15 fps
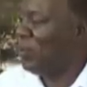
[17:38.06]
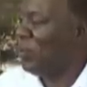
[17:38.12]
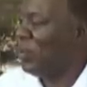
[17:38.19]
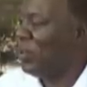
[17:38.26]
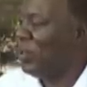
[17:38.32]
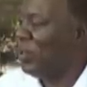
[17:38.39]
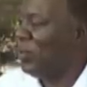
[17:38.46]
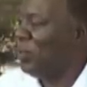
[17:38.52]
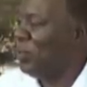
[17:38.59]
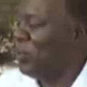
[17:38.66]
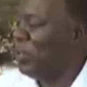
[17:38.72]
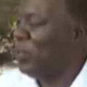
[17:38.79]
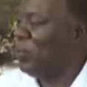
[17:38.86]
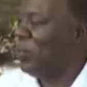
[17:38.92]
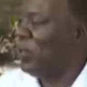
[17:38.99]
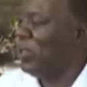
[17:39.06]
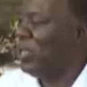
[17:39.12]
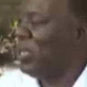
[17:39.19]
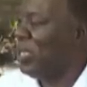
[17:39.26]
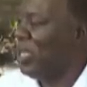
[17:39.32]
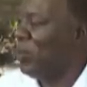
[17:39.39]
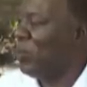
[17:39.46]
time, people
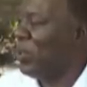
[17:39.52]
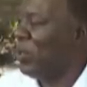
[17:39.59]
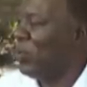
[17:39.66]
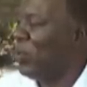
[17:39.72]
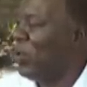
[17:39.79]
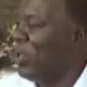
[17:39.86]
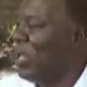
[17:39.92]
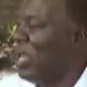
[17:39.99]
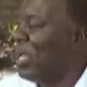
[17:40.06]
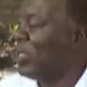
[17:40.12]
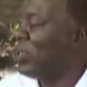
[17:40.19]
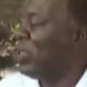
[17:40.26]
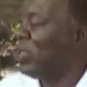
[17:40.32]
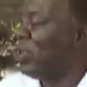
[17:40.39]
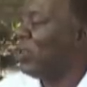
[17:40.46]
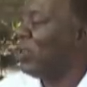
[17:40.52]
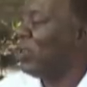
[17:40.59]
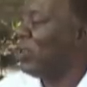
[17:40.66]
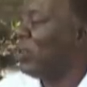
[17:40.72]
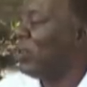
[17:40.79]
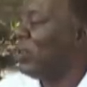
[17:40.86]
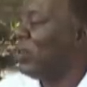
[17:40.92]
in Hickman were asking
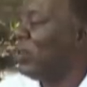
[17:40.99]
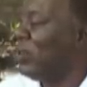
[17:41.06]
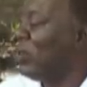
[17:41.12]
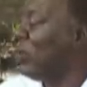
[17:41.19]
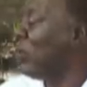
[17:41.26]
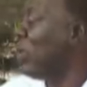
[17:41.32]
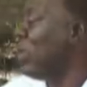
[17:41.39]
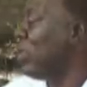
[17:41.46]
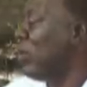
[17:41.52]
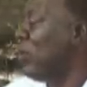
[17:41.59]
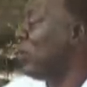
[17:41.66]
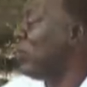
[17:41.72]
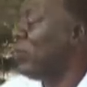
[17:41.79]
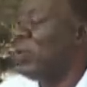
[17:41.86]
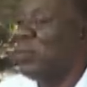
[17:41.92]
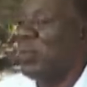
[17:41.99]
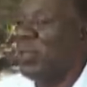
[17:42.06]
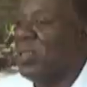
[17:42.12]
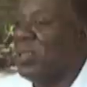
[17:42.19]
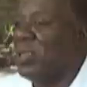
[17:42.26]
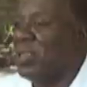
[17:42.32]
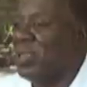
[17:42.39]
to get out of
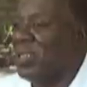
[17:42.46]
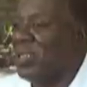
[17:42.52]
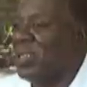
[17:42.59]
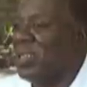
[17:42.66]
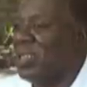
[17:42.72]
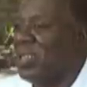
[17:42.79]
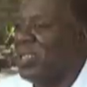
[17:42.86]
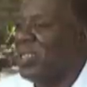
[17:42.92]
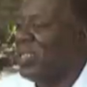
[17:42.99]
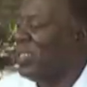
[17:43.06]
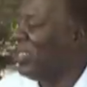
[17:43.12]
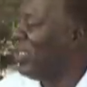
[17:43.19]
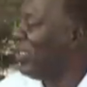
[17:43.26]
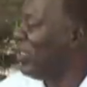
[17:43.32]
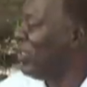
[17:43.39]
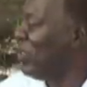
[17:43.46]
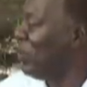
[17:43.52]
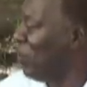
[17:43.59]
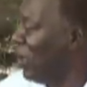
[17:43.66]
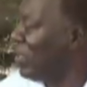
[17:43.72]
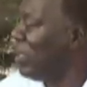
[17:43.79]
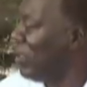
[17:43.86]
Hickman
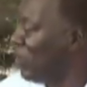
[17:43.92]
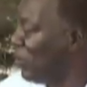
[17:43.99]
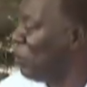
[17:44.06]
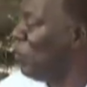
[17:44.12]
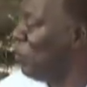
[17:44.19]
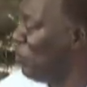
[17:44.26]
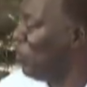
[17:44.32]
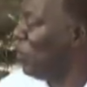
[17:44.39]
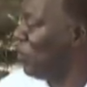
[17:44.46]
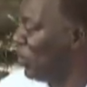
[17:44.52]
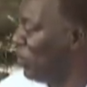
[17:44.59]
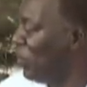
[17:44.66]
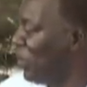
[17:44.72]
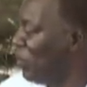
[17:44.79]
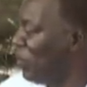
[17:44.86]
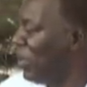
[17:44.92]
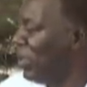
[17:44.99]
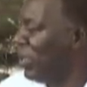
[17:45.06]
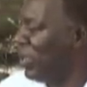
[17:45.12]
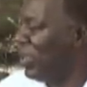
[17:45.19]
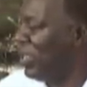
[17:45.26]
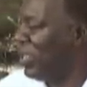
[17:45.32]
wanted to move out of it,
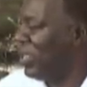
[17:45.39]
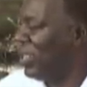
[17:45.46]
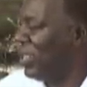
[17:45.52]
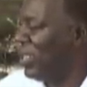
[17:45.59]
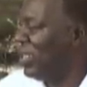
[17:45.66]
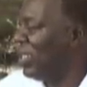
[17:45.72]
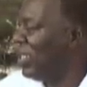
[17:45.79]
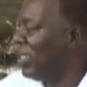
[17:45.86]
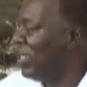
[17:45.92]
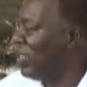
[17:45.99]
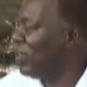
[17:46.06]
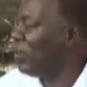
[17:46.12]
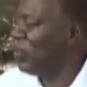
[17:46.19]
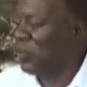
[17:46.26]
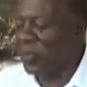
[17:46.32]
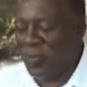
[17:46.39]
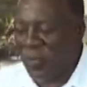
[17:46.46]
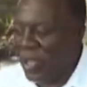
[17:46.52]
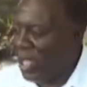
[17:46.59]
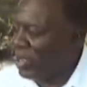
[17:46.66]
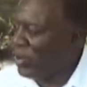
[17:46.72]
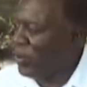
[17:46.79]
man. Too far down the road. Too
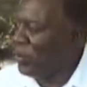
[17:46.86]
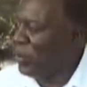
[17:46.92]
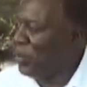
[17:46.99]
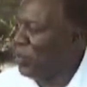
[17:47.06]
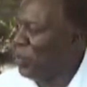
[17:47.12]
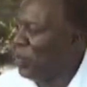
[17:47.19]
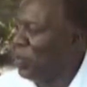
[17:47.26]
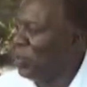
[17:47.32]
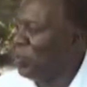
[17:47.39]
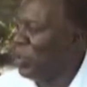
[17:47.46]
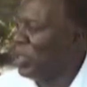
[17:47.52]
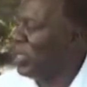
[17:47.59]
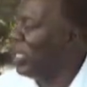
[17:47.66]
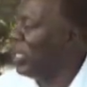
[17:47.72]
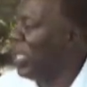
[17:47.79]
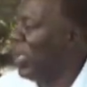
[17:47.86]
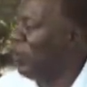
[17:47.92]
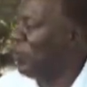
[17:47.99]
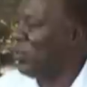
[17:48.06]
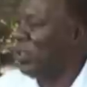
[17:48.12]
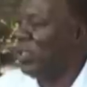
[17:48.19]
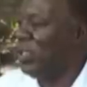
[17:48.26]
far down the road, but then
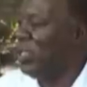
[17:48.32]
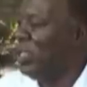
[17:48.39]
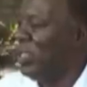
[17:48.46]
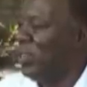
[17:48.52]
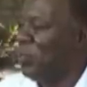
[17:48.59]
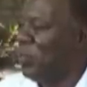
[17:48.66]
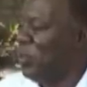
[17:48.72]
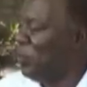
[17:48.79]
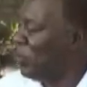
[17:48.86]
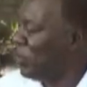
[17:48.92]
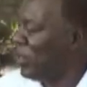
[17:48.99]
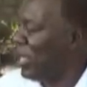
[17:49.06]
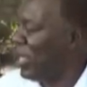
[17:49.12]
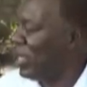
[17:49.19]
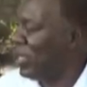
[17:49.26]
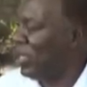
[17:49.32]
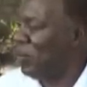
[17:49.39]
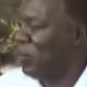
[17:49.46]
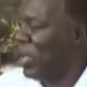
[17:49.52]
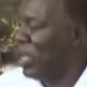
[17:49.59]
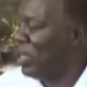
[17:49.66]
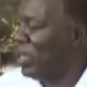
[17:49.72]
after people
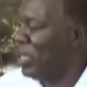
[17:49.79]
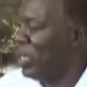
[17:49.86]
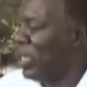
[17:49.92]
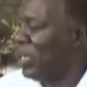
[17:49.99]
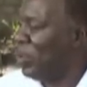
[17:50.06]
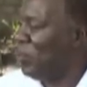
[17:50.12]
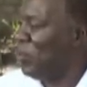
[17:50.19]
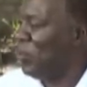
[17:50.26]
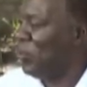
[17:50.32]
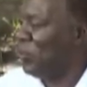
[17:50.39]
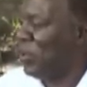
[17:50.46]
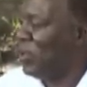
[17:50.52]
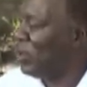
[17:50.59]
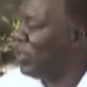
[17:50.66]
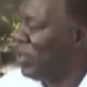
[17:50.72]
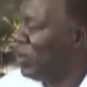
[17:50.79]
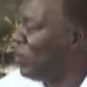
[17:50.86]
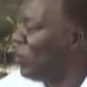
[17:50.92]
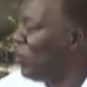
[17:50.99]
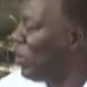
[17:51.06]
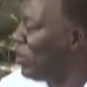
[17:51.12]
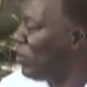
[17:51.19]
started buying the land and moved on, they
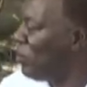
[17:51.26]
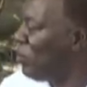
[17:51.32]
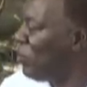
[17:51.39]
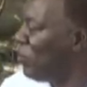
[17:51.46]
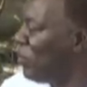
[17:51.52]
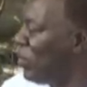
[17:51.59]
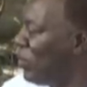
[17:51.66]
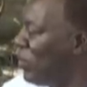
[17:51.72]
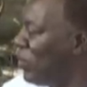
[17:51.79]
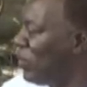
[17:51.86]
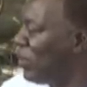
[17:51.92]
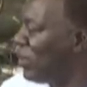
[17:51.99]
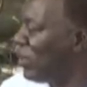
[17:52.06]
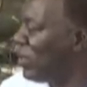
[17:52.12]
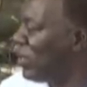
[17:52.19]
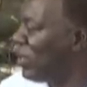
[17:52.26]
didn't want to move now.